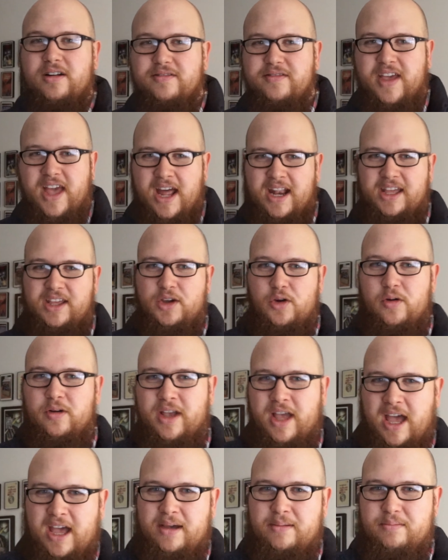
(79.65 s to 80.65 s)
of getting your
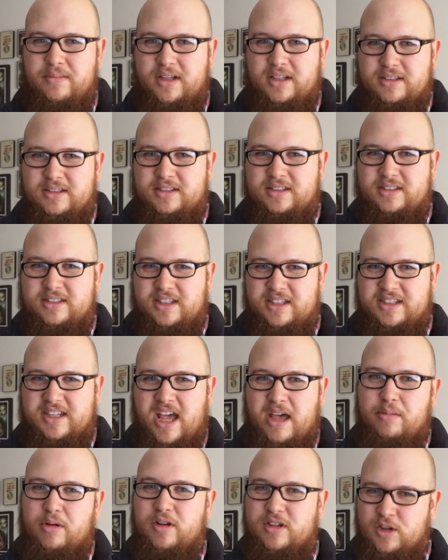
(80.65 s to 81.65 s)
game to the
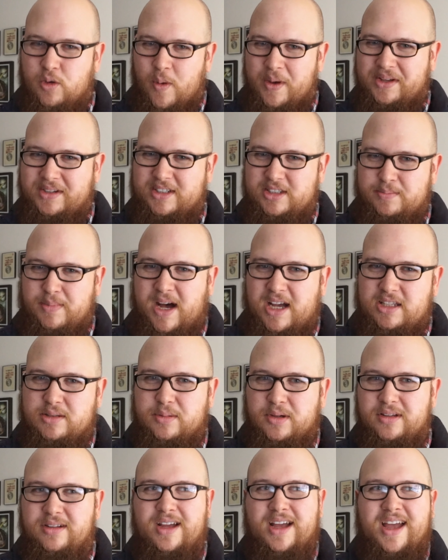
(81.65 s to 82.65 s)
table as quickly as
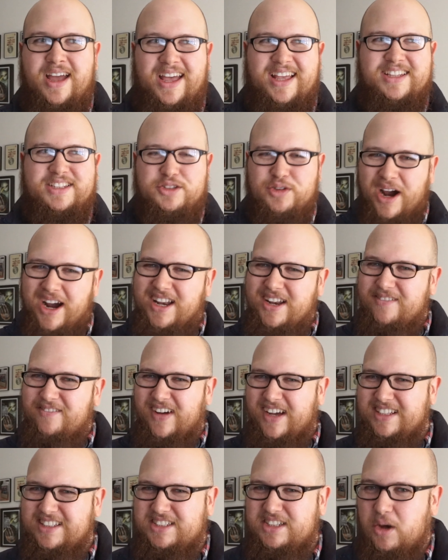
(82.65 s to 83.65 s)
possible is trying to
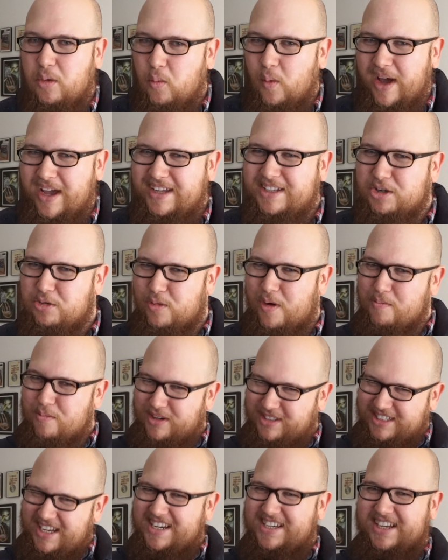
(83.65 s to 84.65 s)
find some way to
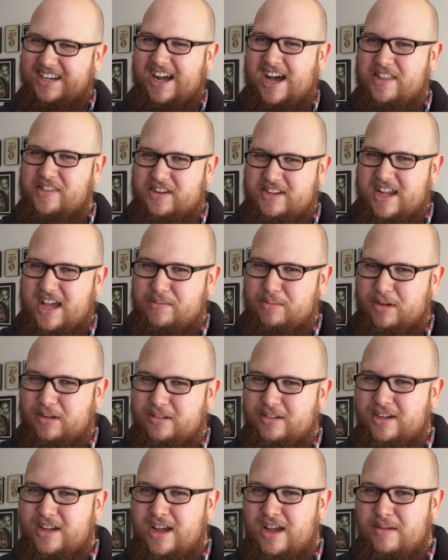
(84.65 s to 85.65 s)
represent it on the
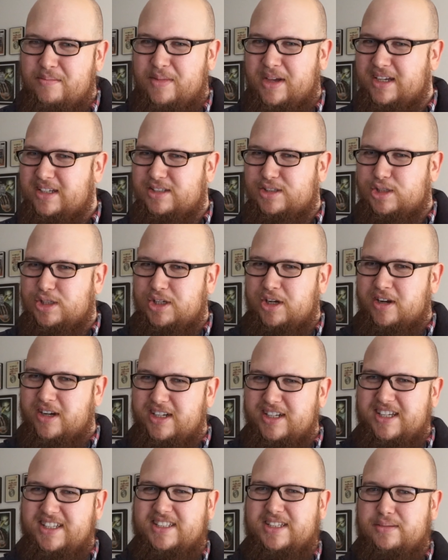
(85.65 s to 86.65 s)
table, because you're
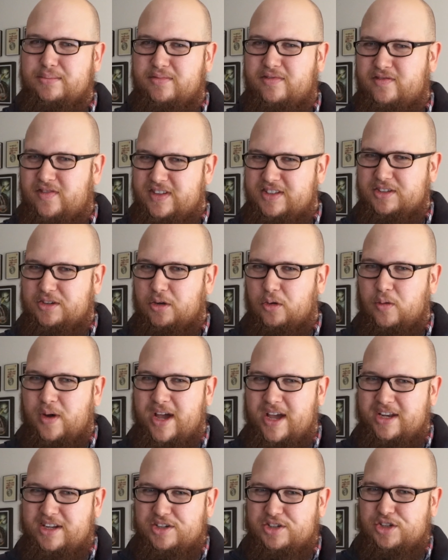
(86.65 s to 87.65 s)
going to need some physical
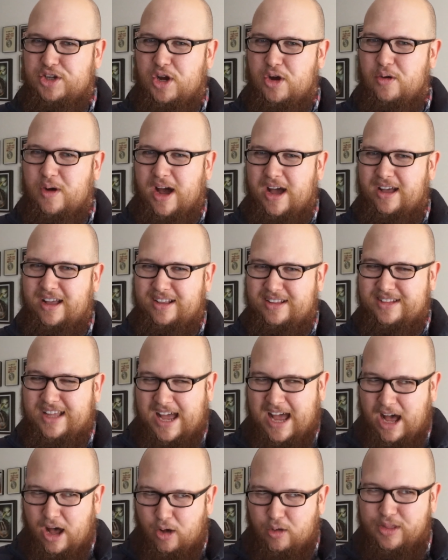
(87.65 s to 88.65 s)
way to show
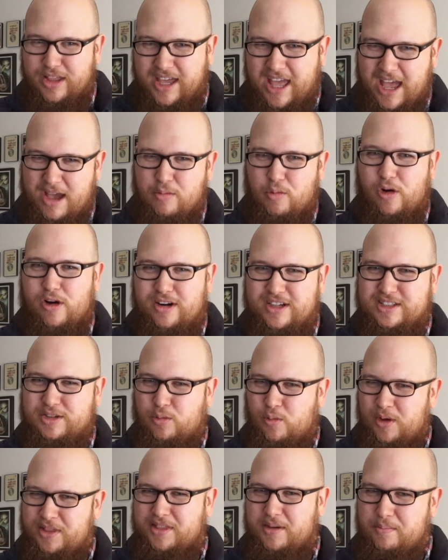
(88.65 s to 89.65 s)
how the game works
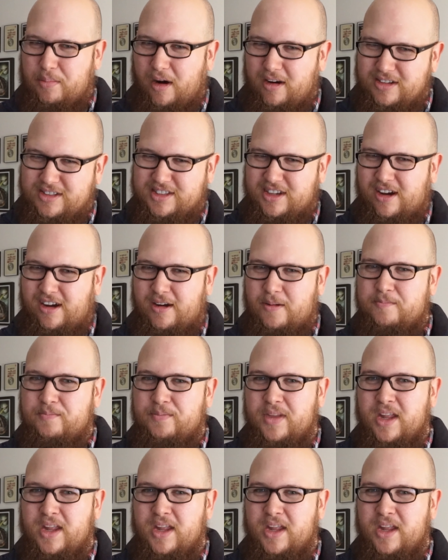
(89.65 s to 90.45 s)
and what the parts are.